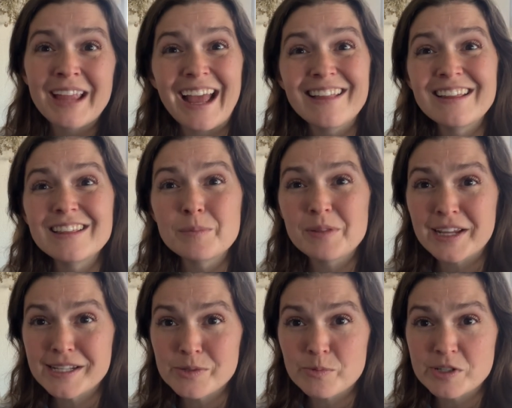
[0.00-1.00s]
and then the
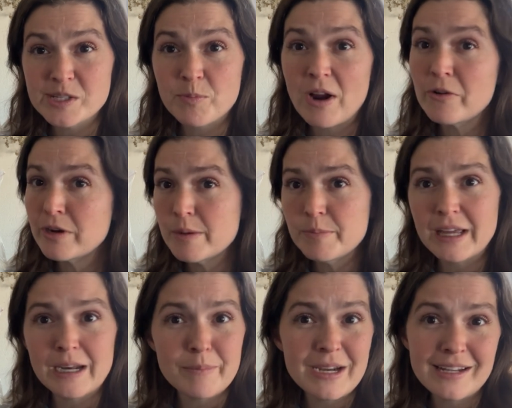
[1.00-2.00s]
plants will sprout up and
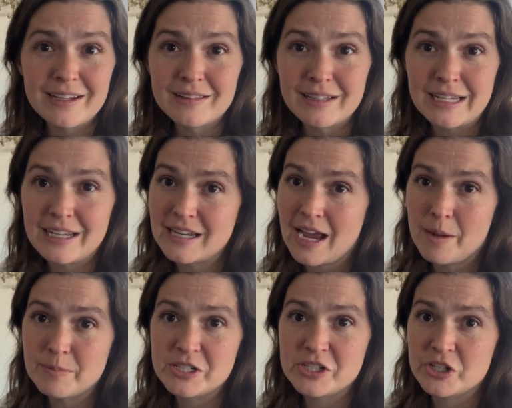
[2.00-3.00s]
immediately
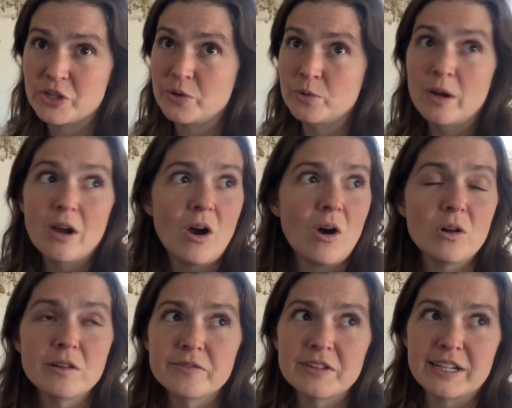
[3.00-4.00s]
adapt to all
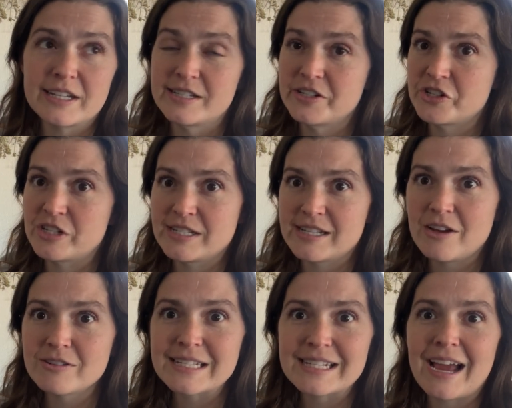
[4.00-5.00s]
of the conditions
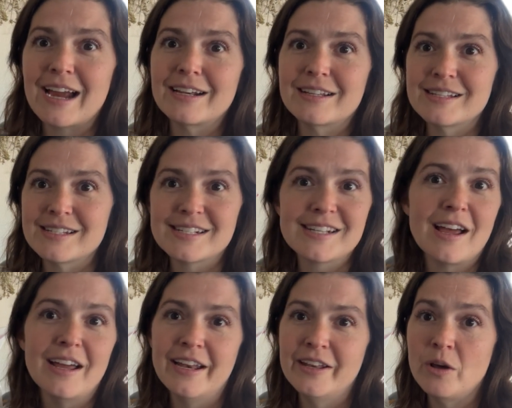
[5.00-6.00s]
outside, the
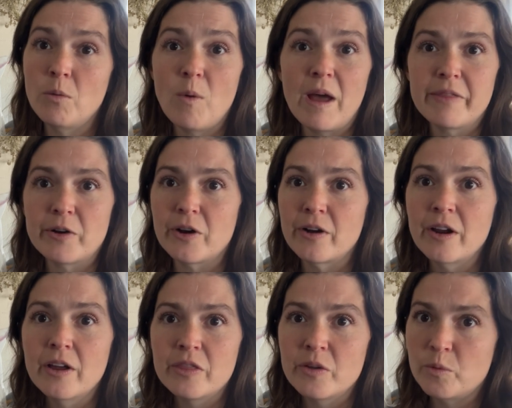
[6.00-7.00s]
sun, the weather,
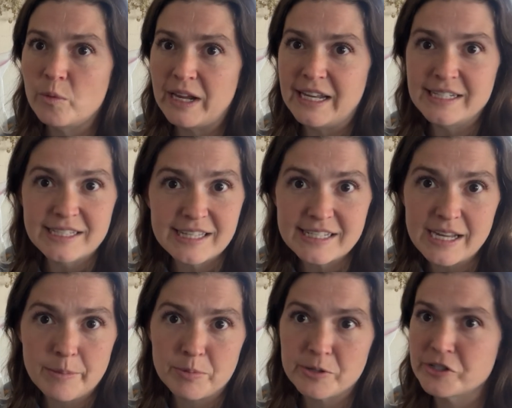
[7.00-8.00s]
the wind, the
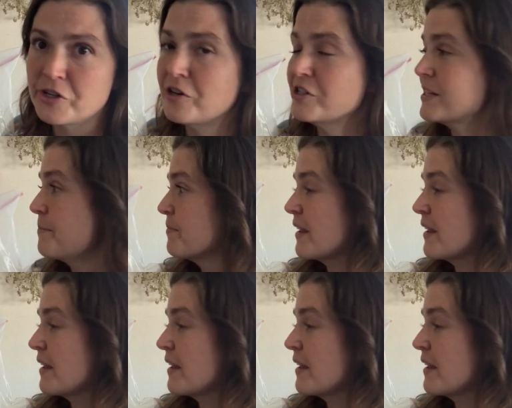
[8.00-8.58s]
temperatures.